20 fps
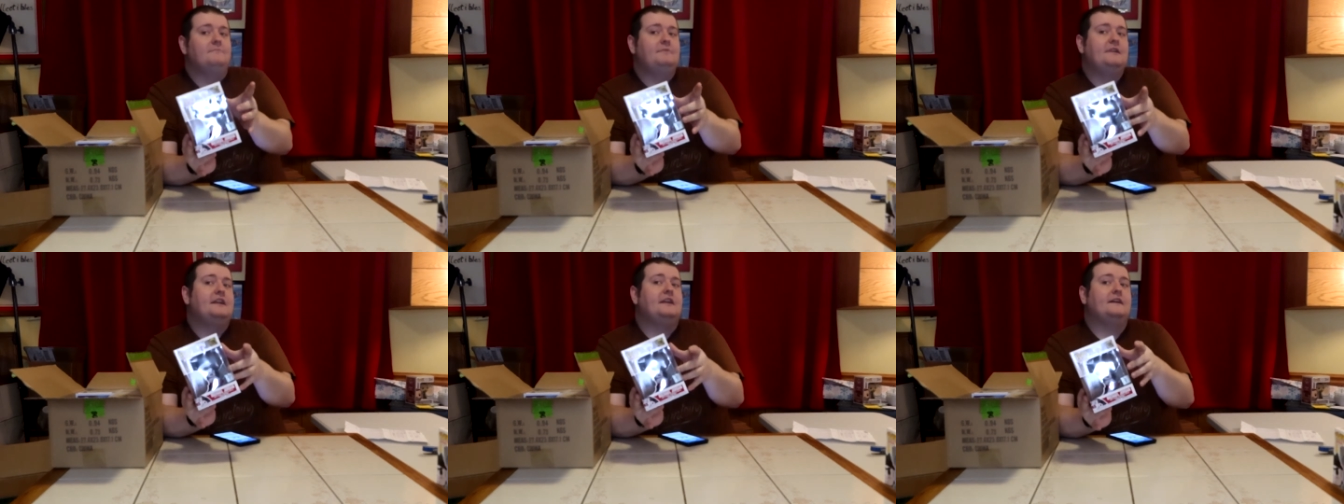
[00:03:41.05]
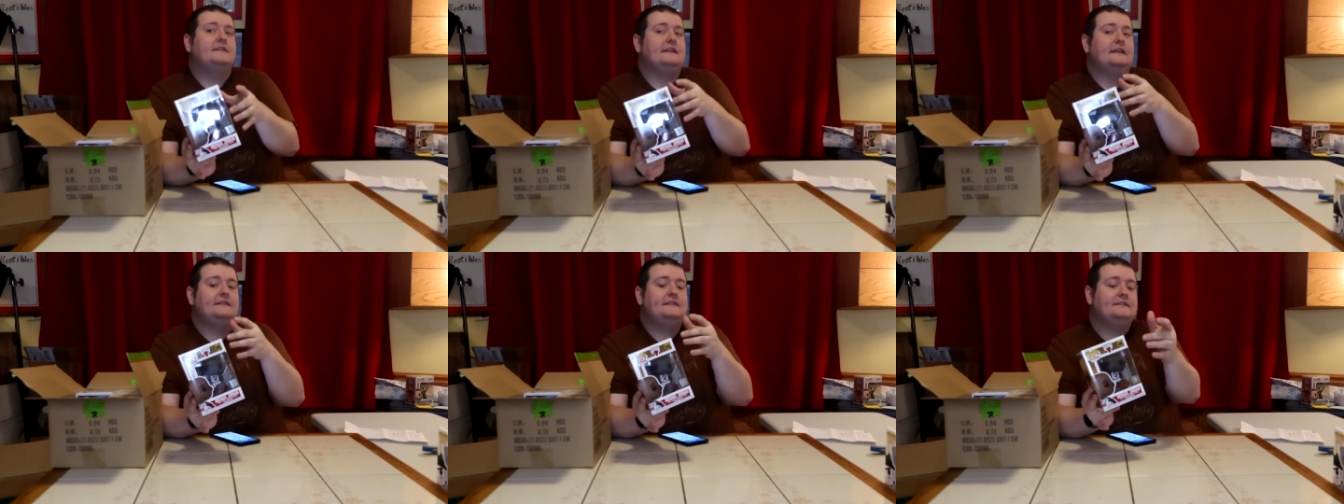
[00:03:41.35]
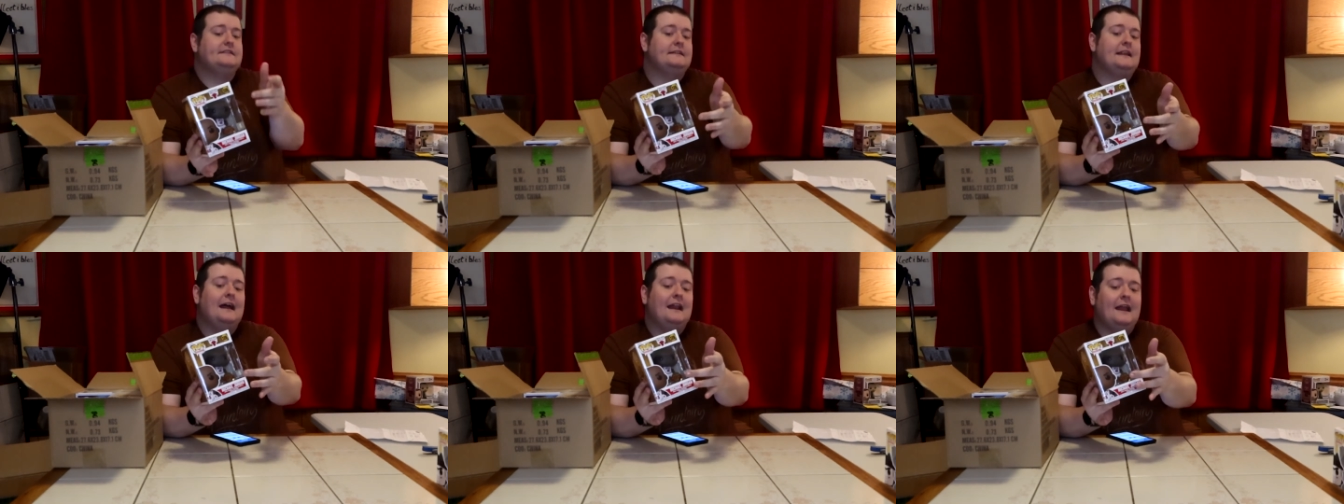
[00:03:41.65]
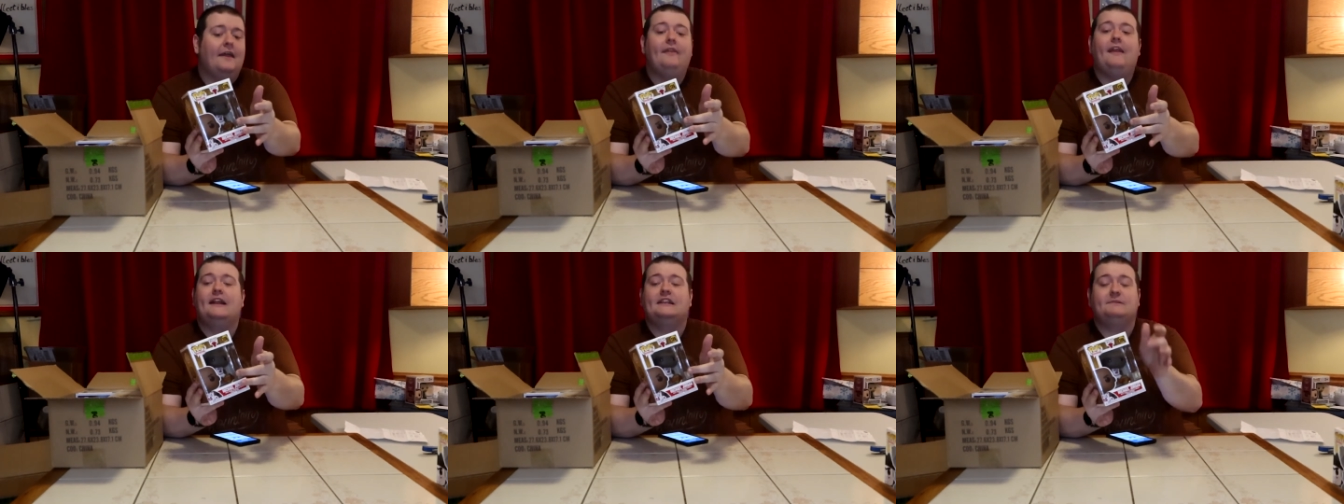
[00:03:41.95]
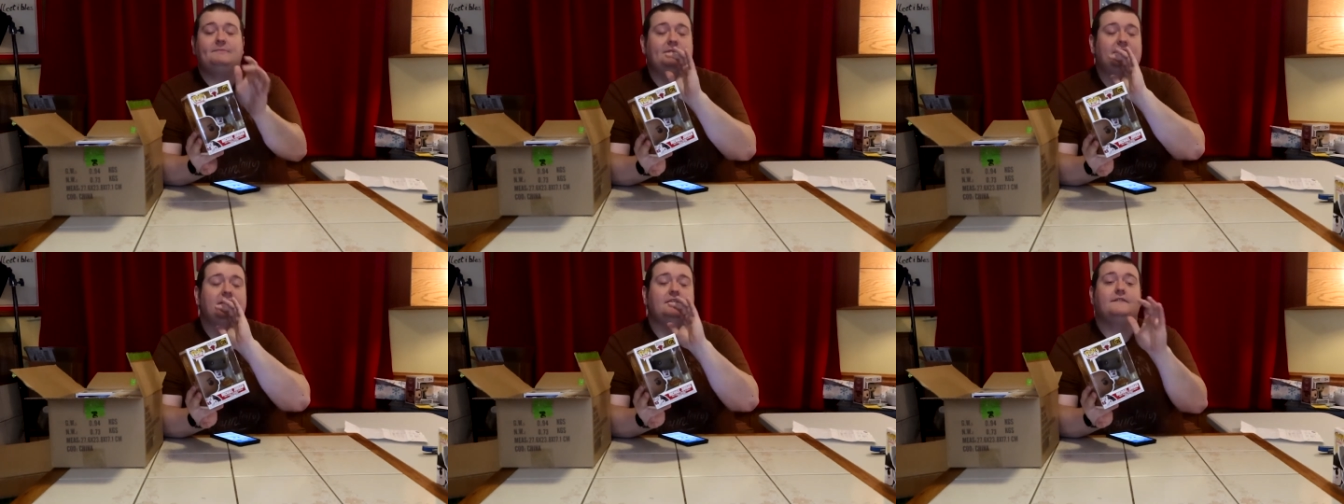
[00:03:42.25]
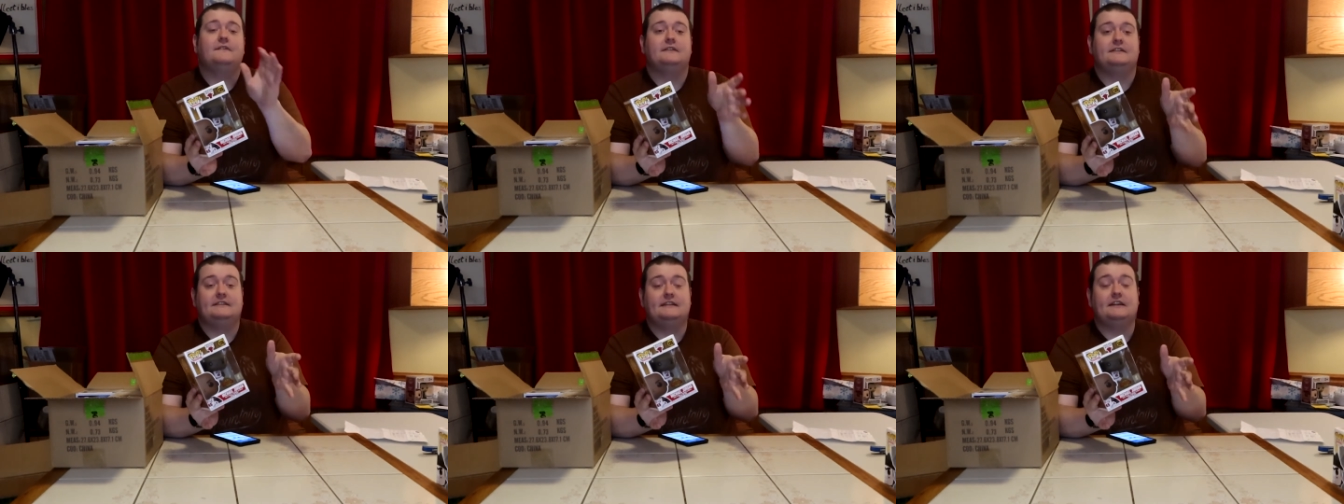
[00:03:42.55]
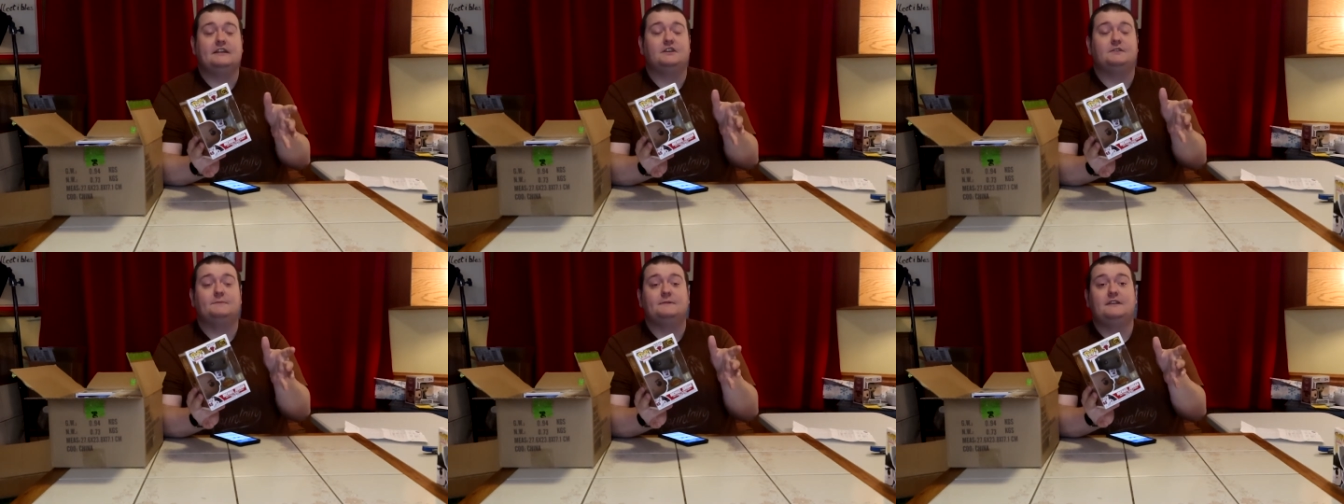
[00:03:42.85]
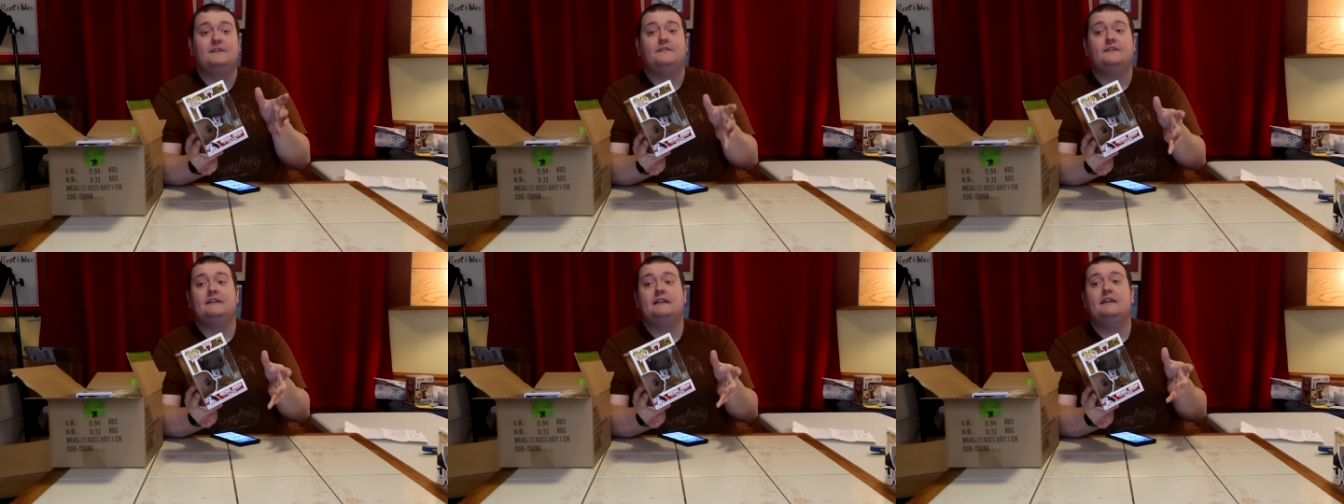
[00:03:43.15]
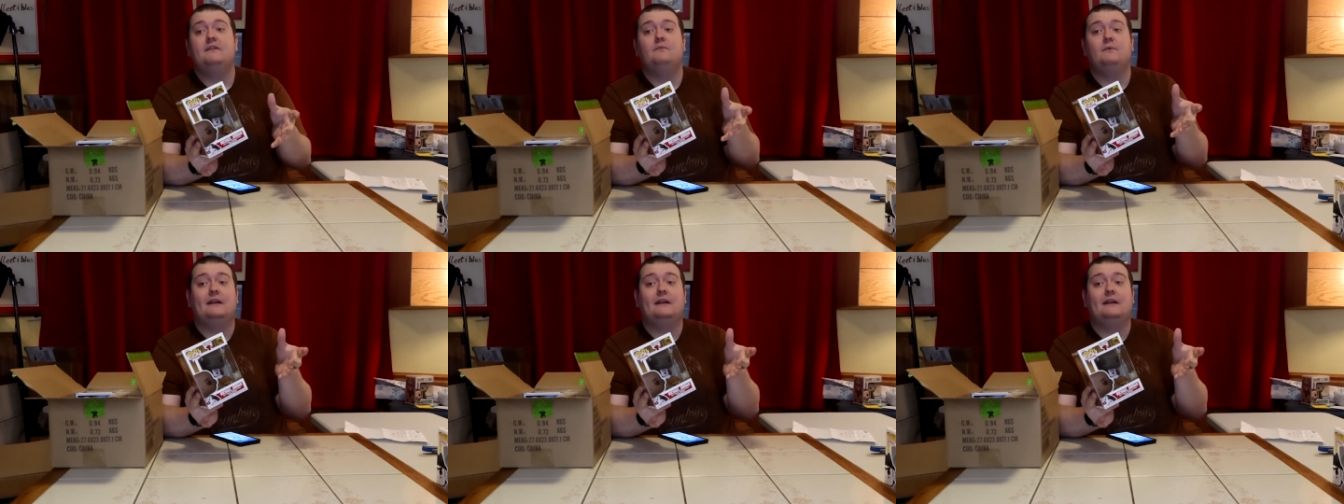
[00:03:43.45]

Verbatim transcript: because it's not on that specific sticker specifically.